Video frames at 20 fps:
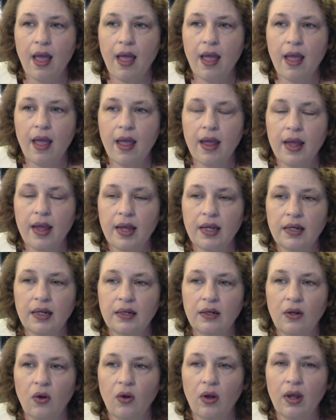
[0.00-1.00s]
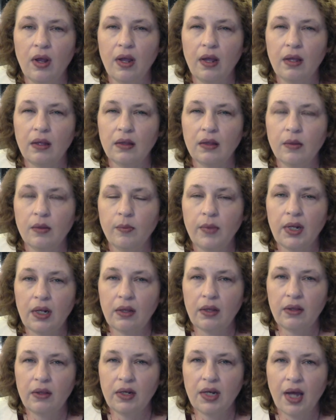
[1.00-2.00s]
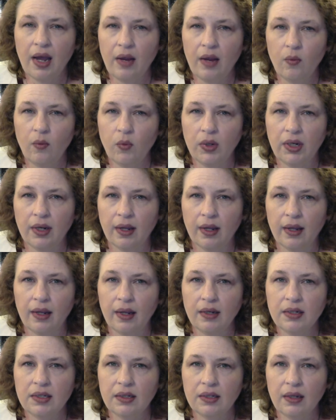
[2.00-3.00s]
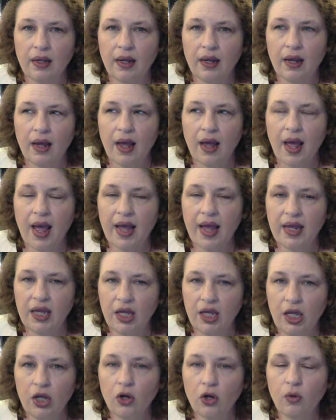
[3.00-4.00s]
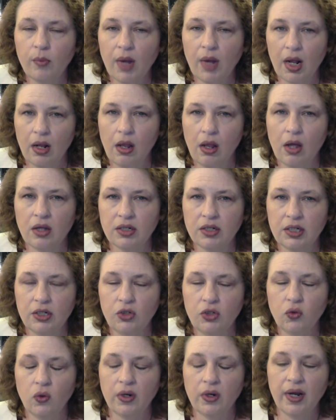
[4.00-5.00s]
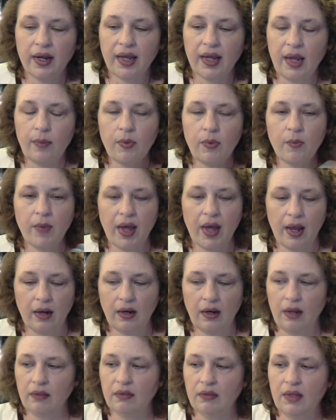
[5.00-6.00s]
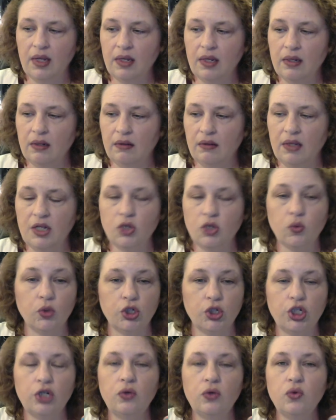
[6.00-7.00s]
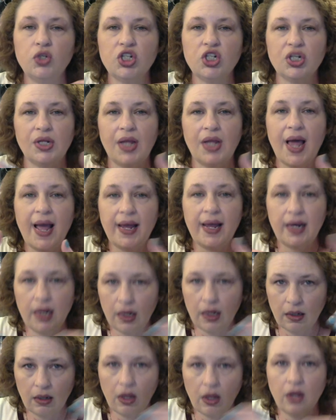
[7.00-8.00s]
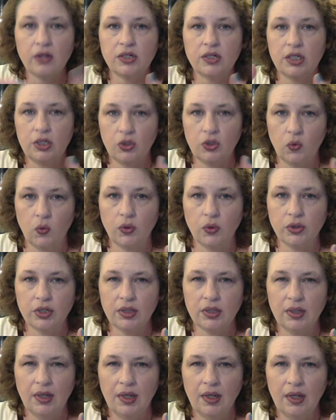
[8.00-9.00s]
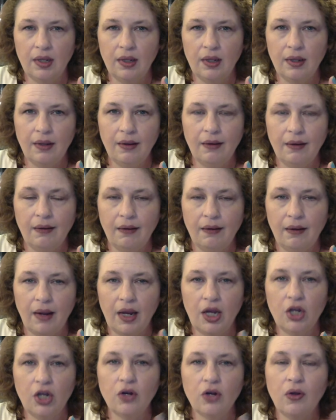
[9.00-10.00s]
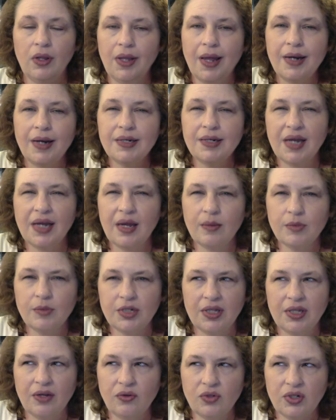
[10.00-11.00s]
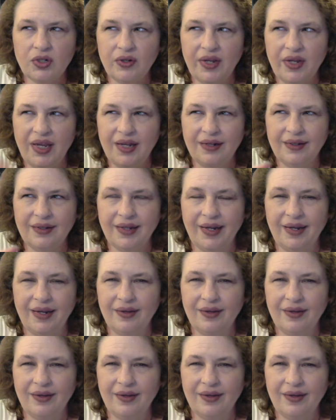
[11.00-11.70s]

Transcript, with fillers: And in the middle of the night one night, I hear my closet door. Now, keep in mind, the, these were two sliding closet doors. And, you know, a lot of times those will get, like,